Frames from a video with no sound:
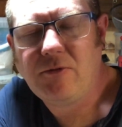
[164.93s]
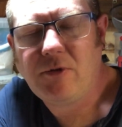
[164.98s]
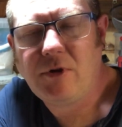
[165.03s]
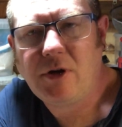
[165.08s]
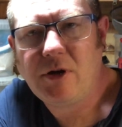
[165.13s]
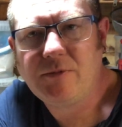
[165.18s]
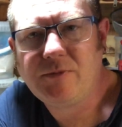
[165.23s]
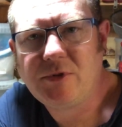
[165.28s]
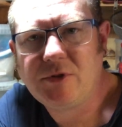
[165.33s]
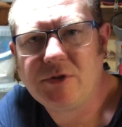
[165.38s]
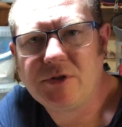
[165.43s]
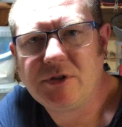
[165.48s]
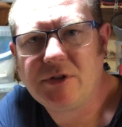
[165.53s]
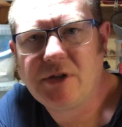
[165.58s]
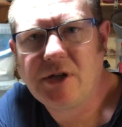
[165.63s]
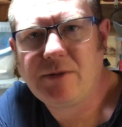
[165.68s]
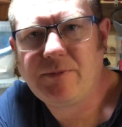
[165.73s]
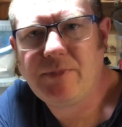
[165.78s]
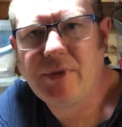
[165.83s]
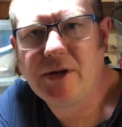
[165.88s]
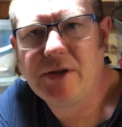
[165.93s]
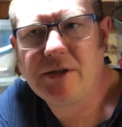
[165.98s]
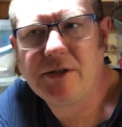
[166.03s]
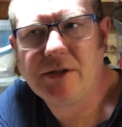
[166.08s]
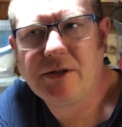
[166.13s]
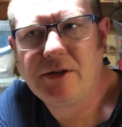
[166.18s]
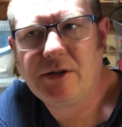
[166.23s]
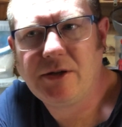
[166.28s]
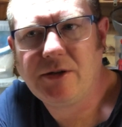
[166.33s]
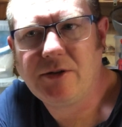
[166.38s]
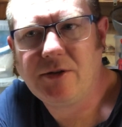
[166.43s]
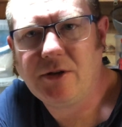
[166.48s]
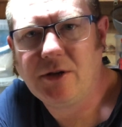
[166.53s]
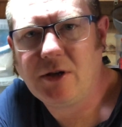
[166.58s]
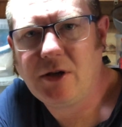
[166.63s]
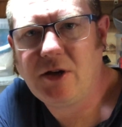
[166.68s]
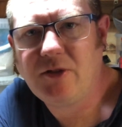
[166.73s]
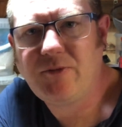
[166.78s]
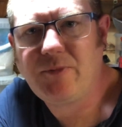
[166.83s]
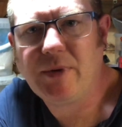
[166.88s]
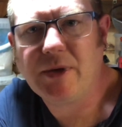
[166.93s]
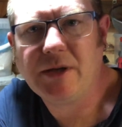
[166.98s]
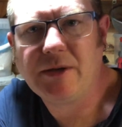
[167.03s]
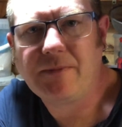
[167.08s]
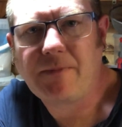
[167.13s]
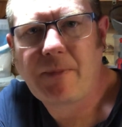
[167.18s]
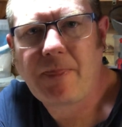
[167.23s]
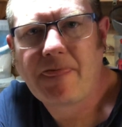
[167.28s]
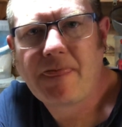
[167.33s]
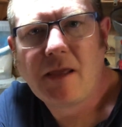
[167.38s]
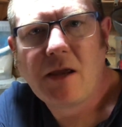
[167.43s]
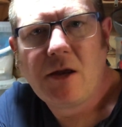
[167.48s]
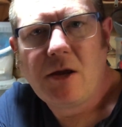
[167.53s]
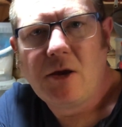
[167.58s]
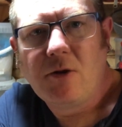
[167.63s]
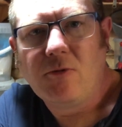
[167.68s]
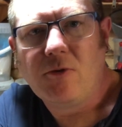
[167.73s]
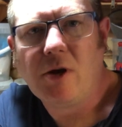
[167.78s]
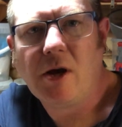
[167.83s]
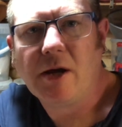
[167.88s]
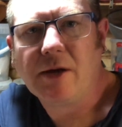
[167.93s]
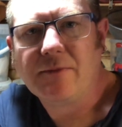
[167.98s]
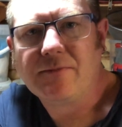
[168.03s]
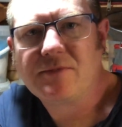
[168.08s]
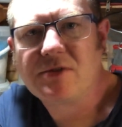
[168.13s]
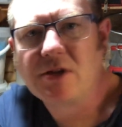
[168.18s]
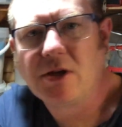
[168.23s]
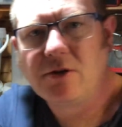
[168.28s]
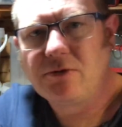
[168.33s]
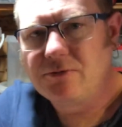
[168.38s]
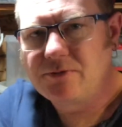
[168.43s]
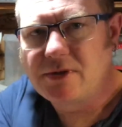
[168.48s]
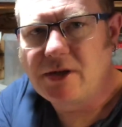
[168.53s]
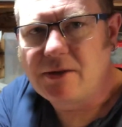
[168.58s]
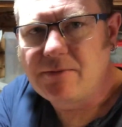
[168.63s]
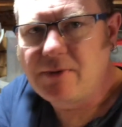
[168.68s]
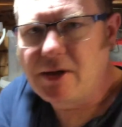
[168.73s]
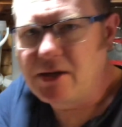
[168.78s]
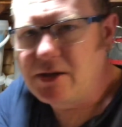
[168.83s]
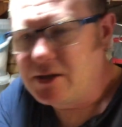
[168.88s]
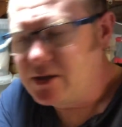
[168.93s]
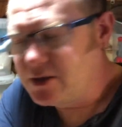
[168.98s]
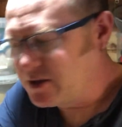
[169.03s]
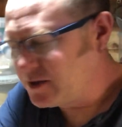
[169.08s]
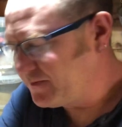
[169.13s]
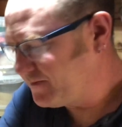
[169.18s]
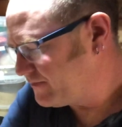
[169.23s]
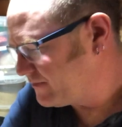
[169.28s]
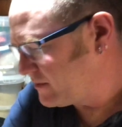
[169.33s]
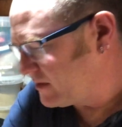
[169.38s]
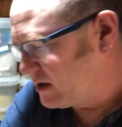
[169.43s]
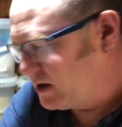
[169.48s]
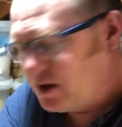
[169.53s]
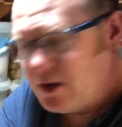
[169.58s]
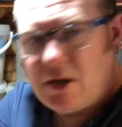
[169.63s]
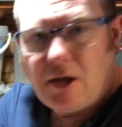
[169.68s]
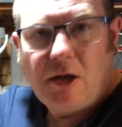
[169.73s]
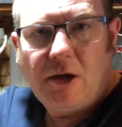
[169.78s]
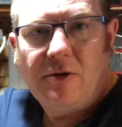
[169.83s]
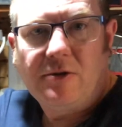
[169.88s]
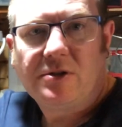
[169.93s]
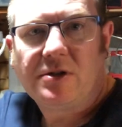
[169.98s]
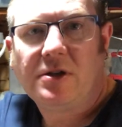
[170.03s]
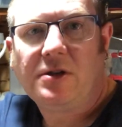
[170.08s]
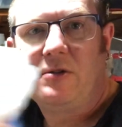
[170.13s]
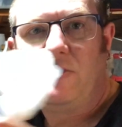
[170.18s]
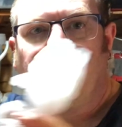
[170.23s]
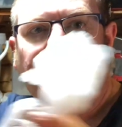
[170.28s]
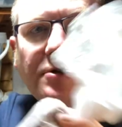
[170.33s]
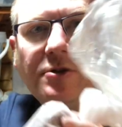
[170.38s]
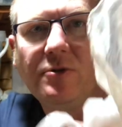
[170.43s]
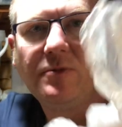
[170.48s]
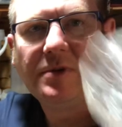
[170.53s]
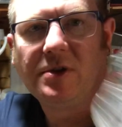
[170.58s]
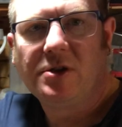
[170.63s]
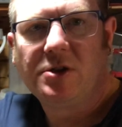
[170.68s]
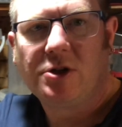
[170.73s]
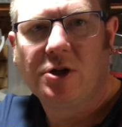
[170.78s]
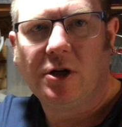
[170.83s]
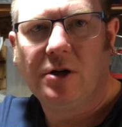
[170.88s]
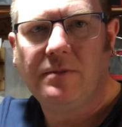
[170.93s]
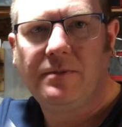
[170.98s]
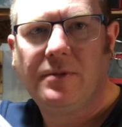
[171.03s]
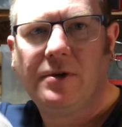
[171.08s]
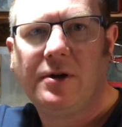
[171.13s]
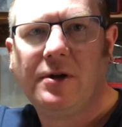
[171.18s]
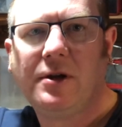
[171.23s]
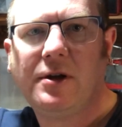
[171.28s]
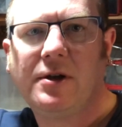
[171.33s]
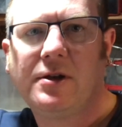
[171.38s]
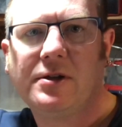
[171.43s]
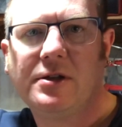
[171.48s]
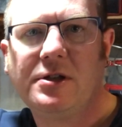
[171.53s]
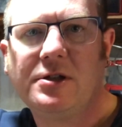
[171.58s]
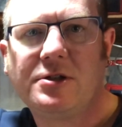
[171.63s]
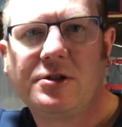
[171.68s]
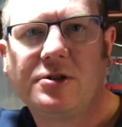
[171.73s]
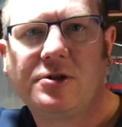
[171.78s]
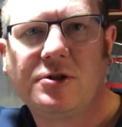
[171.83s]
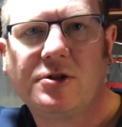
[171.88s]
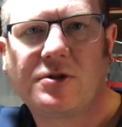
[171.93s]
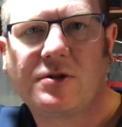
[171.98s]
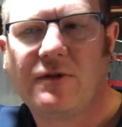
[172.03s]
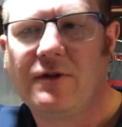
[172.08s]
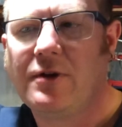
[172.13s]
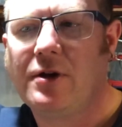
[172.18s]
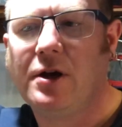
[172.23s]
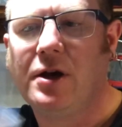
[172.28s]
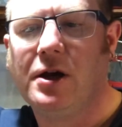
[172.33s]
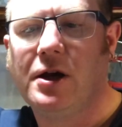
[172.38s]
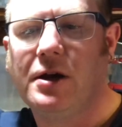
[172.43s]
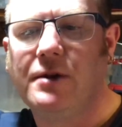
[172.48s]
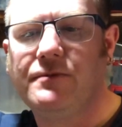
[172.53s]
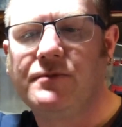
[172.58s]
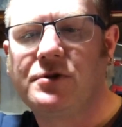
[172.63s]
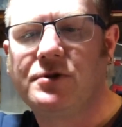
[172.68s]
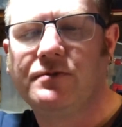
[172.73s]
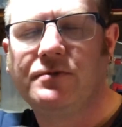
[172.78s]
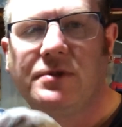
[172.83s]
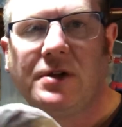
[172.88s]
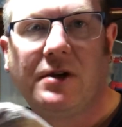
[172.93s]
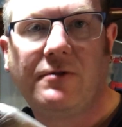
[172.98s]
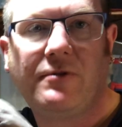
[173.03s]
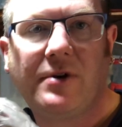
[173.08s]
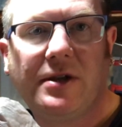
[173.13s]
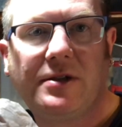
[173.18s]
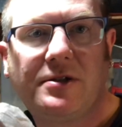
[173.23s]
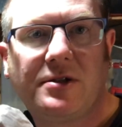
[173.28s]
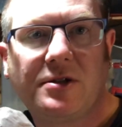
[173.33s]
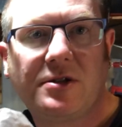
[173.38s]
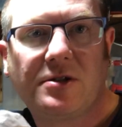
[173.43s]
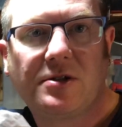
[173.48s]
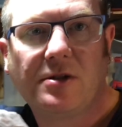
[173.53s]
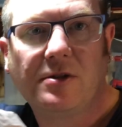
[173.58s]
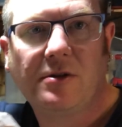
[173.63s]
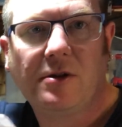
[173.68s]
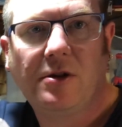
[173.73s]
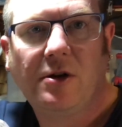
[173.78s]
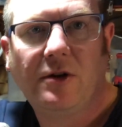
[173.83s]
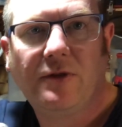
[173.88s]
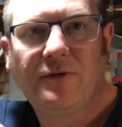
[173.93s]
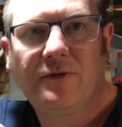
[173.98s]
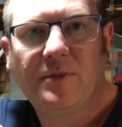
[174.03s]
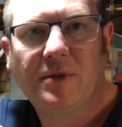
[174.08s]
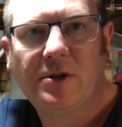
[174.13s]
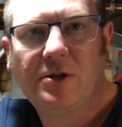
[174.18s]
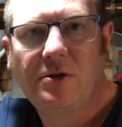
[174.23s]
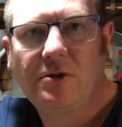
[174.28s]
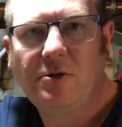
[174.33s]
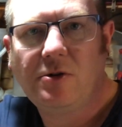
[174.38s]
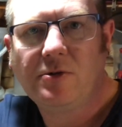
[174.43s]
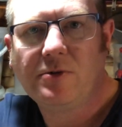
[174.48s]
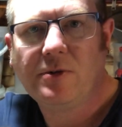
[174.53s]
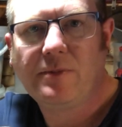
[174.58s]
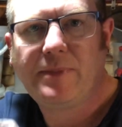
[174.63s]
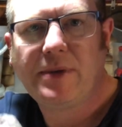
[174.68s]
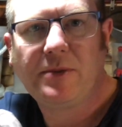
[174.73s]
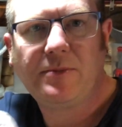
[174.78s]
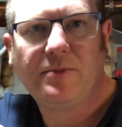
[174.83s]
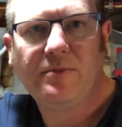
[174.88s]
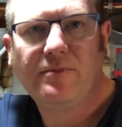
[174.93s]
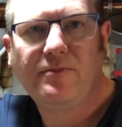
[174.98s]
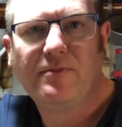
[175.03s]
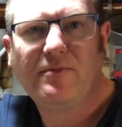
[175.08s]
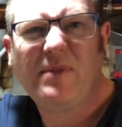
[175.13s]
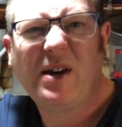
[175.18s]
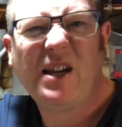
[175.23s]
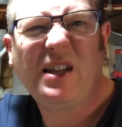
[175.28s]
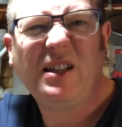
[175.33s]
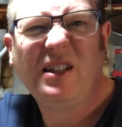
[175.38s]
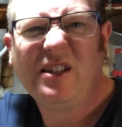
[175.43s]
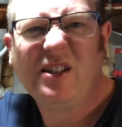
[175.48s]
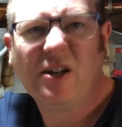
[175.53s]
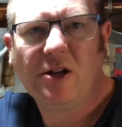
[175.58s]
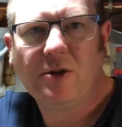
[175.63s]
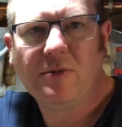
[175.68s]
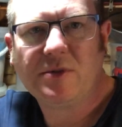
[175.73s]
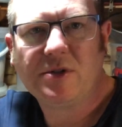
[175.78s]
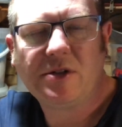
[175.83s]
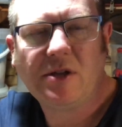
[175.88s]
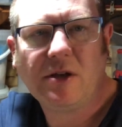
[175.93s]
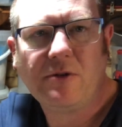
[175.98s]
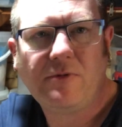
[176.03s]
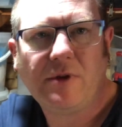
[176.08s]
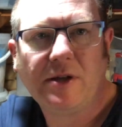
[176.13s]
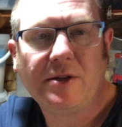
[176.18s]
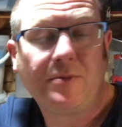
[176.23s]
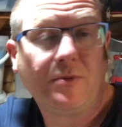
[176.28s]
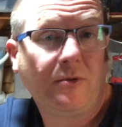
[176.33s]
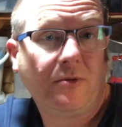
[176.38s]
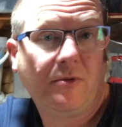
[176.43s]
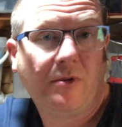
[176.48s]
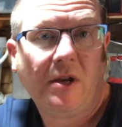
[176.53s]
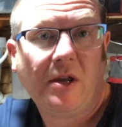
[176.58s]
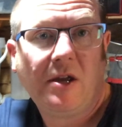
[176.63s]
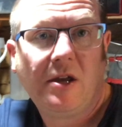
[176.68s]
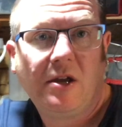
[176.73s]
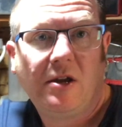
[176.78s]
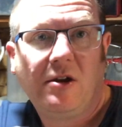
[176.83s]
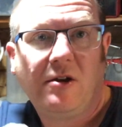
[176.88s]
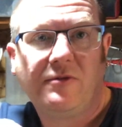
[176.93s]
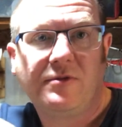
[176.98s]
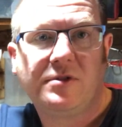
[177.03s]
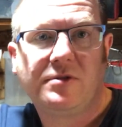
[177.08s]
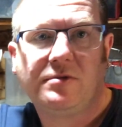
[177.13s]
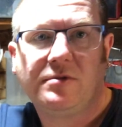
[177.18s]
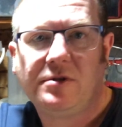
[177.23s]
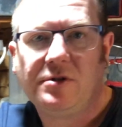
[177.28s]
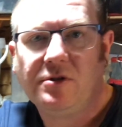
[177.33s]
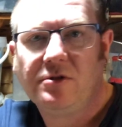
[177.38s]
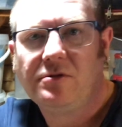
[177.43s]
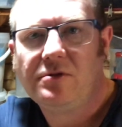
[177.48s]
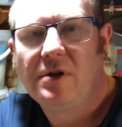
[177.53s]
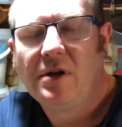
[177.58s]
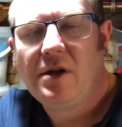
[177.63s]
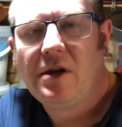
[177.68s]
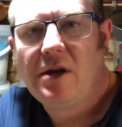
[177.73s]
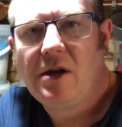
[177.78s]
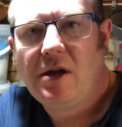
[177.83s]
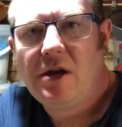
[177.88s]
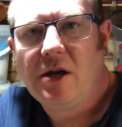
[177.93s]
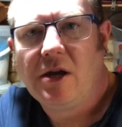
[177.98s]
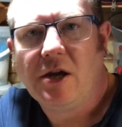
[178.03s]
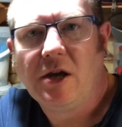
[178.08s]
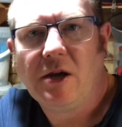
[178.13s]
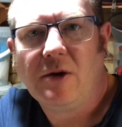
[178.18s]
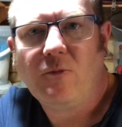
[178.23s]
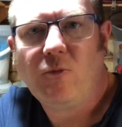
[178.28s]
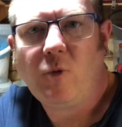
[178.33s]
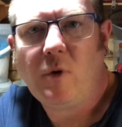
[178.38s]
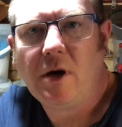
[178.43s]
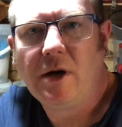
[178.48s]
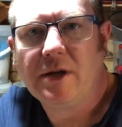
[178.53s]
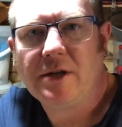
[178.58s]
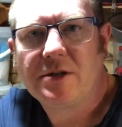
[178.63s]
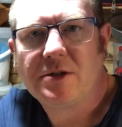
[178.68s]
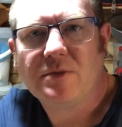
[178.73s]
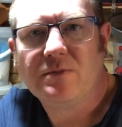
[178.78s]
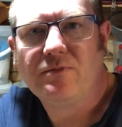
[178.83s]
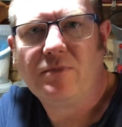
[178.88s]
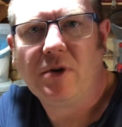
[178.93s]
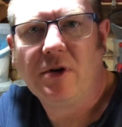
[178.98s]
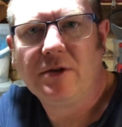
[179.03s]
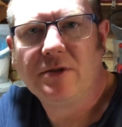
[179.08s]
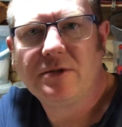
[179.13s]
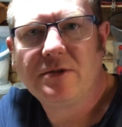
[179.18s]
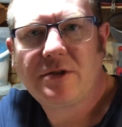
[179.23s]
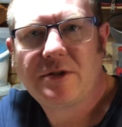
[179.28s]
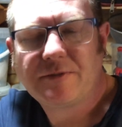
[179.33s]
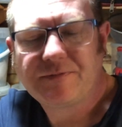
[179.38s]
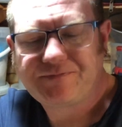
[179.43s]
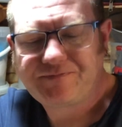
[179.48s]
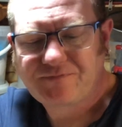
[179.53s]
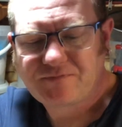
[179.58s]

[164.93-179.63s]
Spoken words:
I'm using dead bait and not live bait. Right, so dead maggots, you see we do them in the shop. These are just some dead reds, as a lot of them are called. People mainly know them as dead reds, but obviously we do whites and bronze.